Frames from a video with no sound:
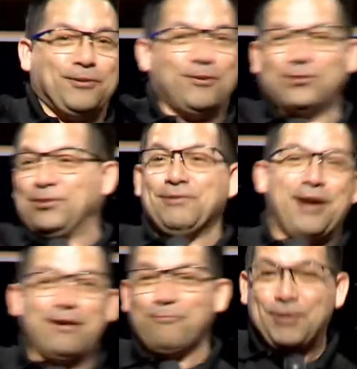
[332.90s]
coaster,
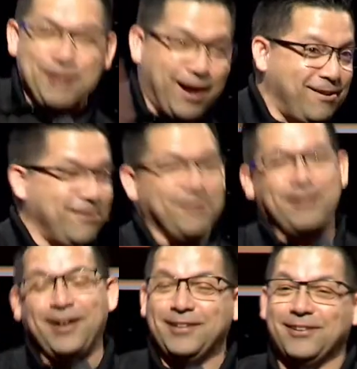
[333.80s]
yeah, and went down there, and uh,
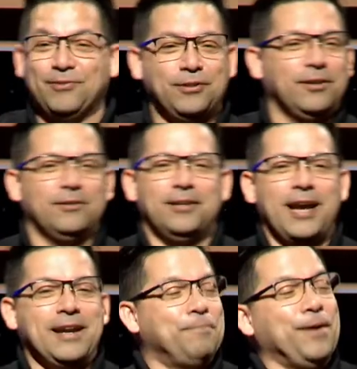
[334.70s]
you know,
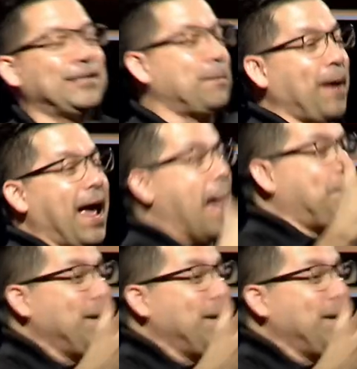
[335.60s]
and it brings up a happy,